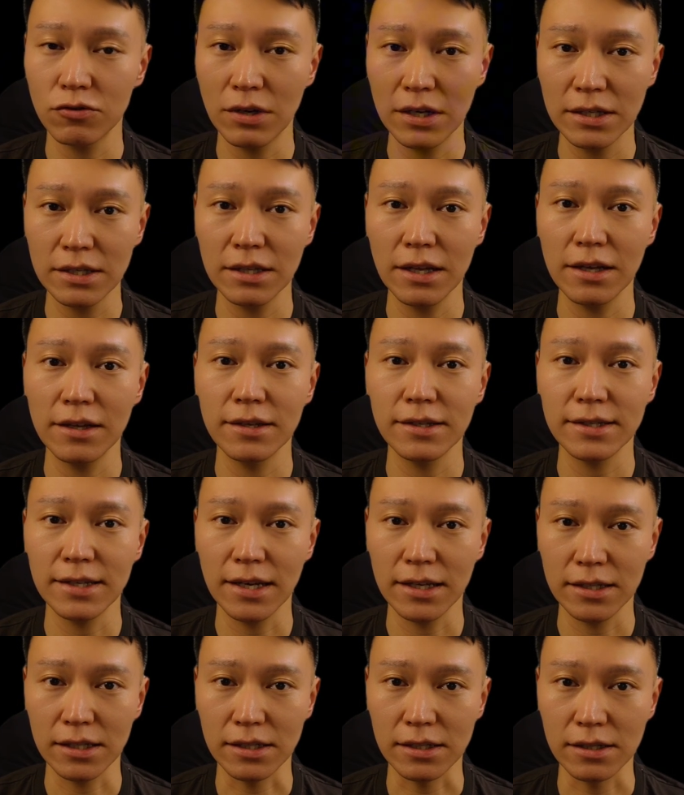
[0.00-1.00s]
translate these
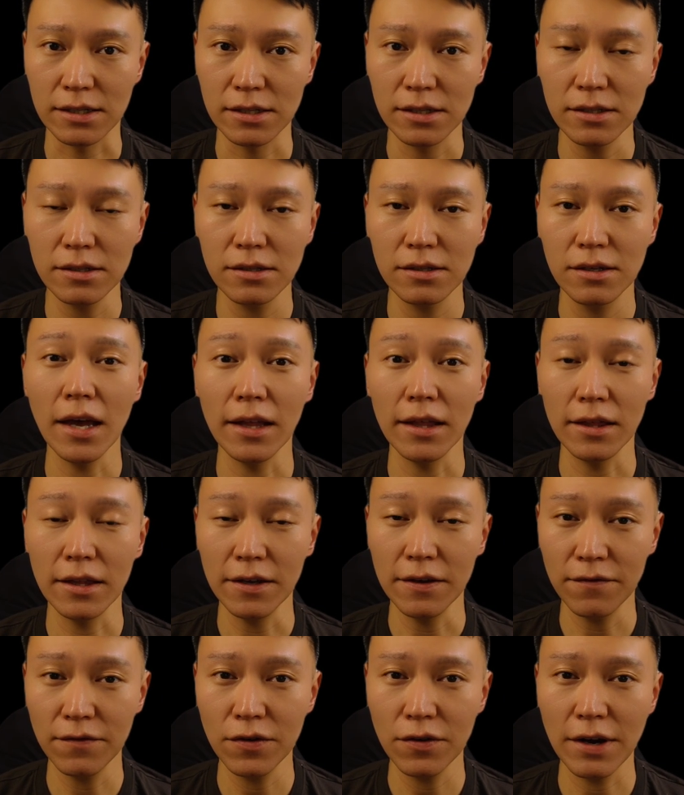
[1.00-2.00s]
sentences and
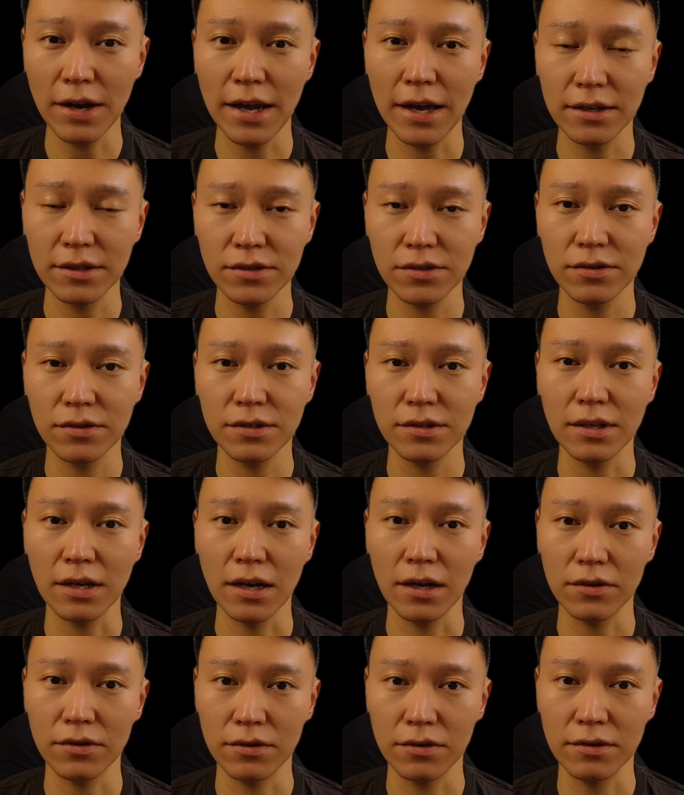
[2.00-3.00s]
leave your answers
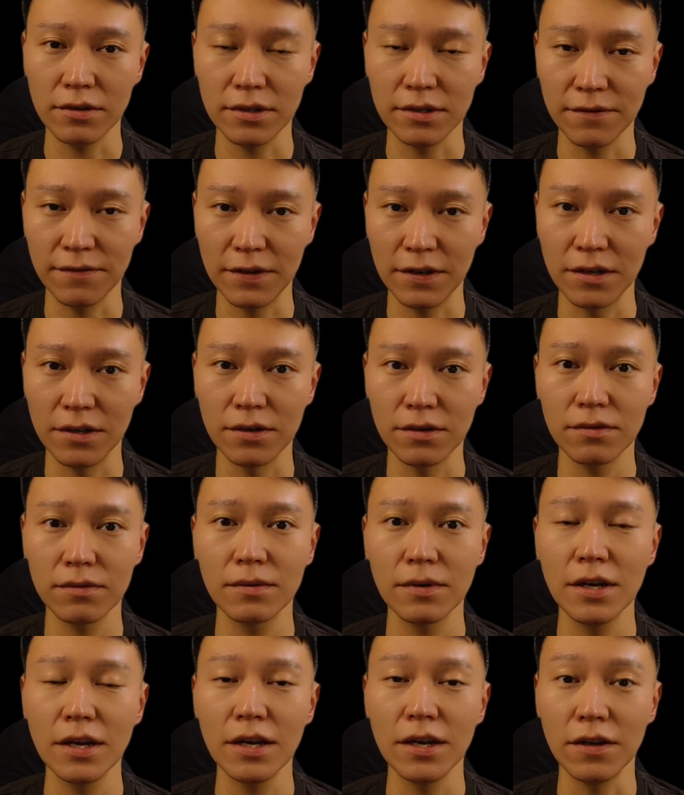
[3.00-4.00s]
under this video.
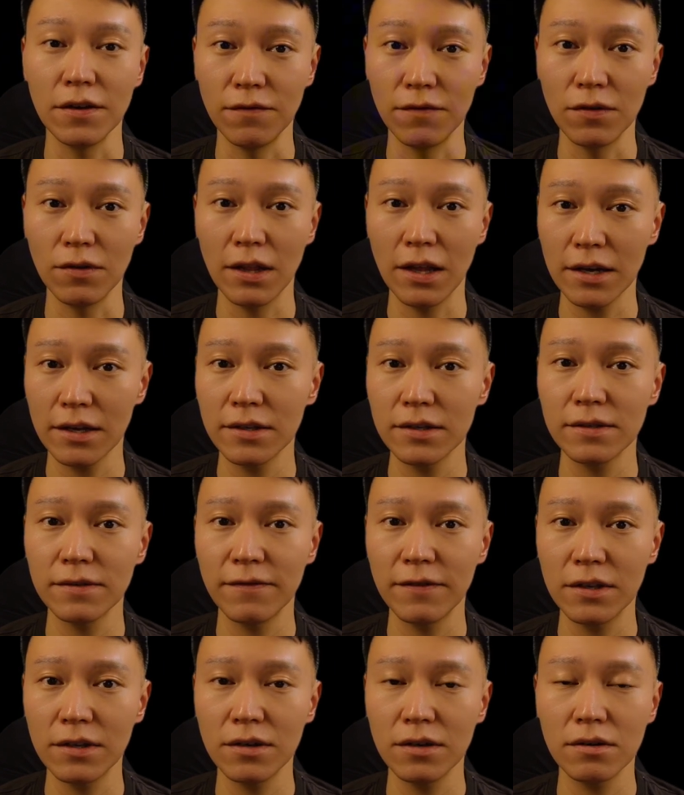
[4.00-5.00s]
If you like this
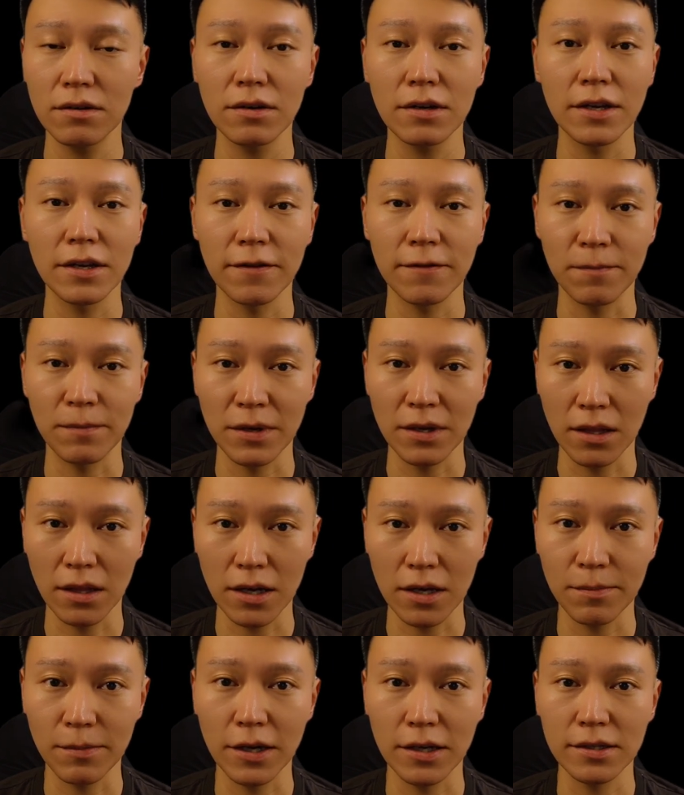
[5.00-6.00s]
video, give me a
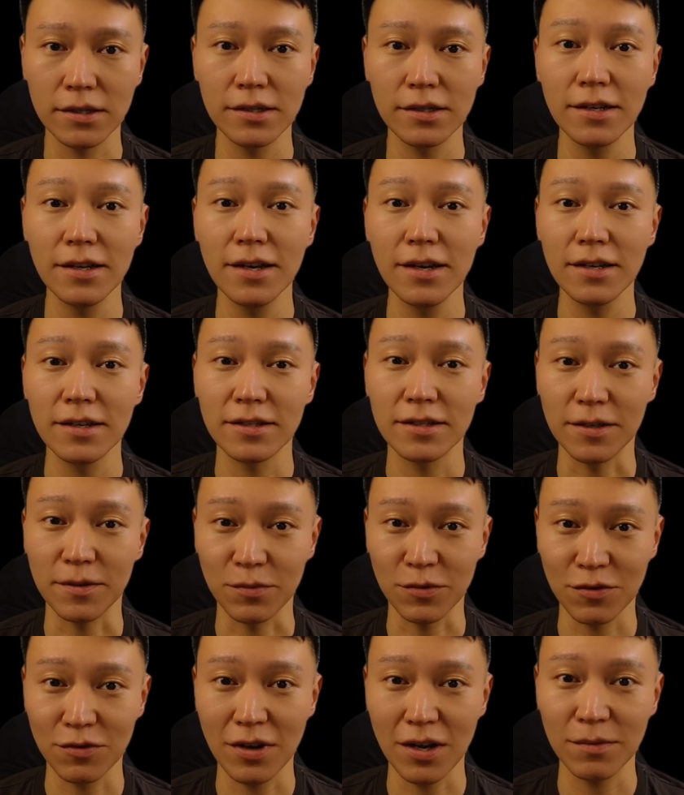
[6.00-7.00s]
like button,
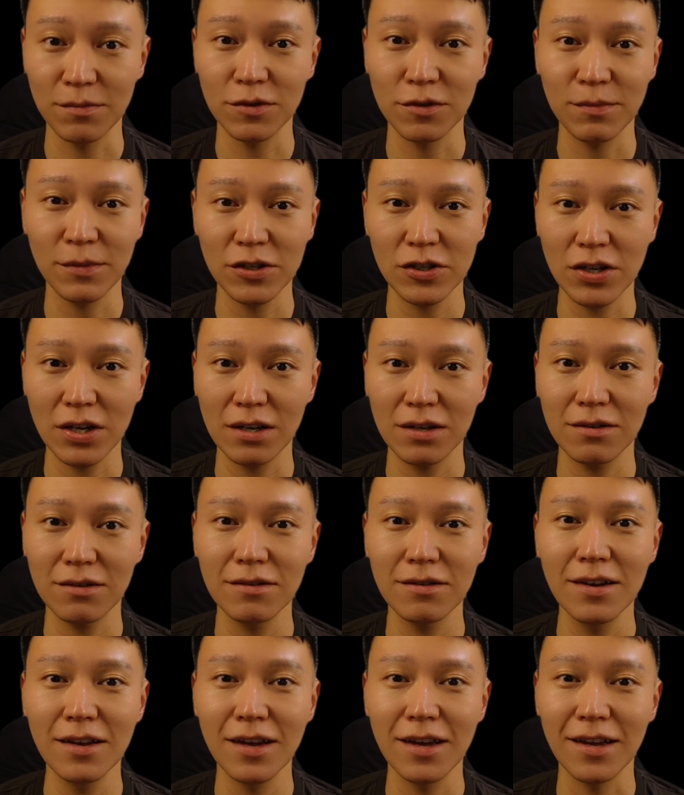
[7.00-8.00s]
subscribe to my
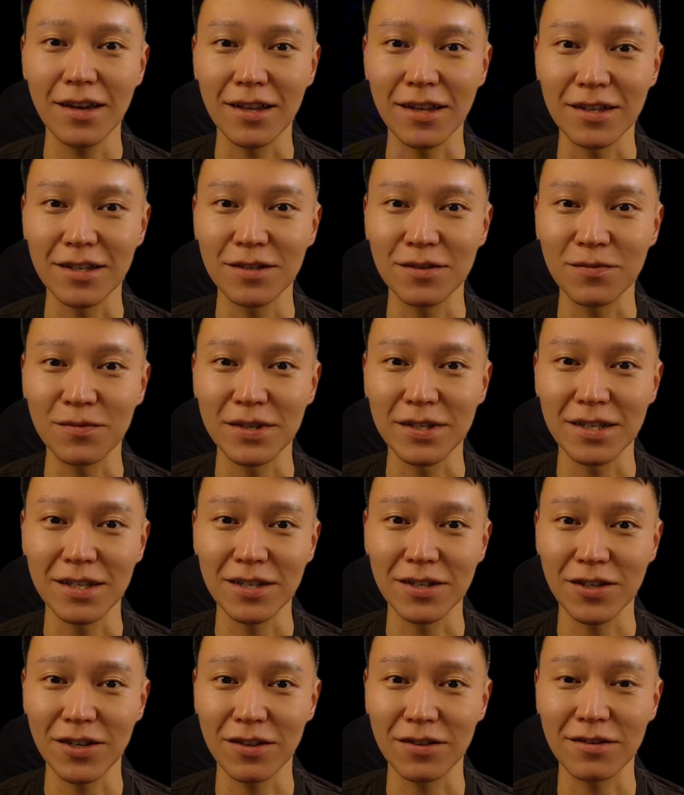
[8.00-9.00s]
channel, and we
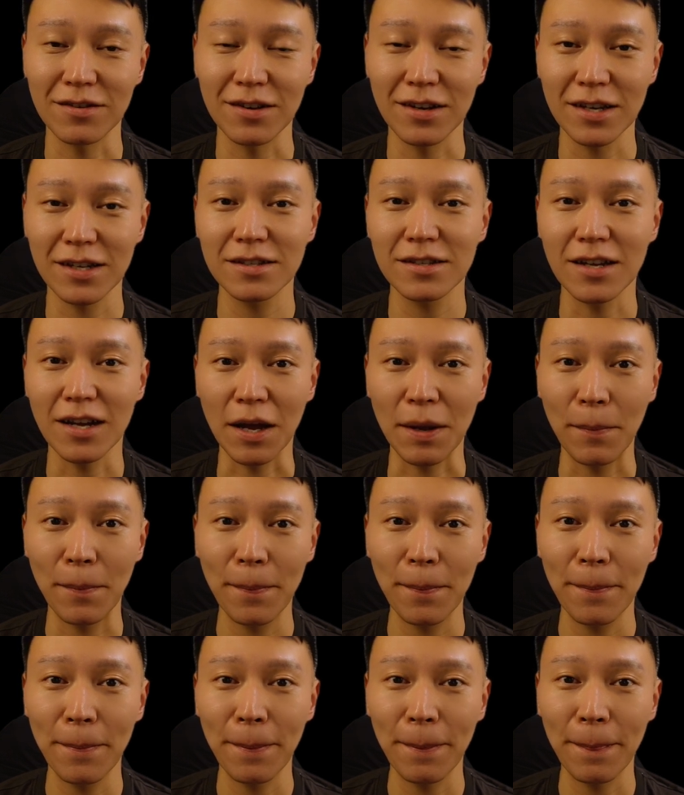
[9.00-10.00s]
see each other next time.
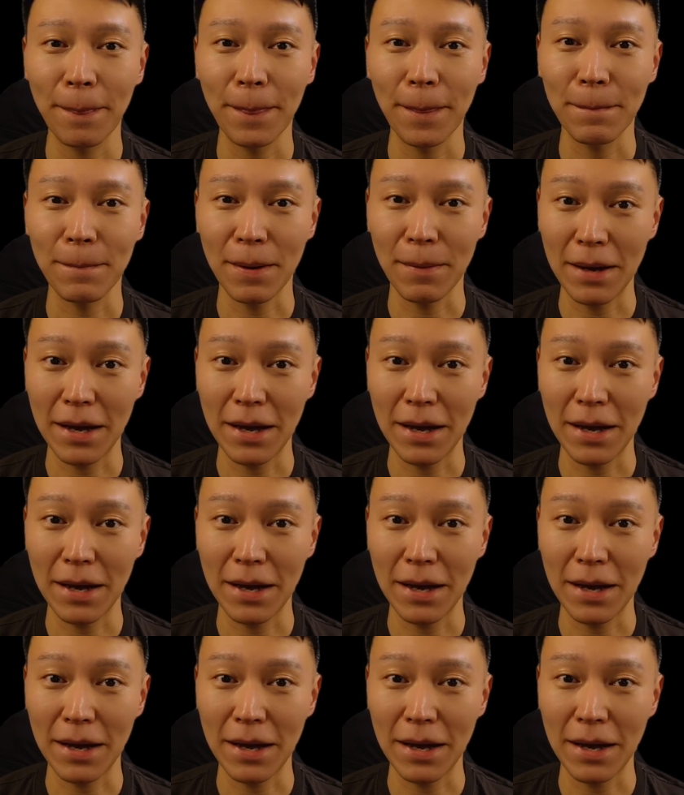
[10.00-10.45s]
Bye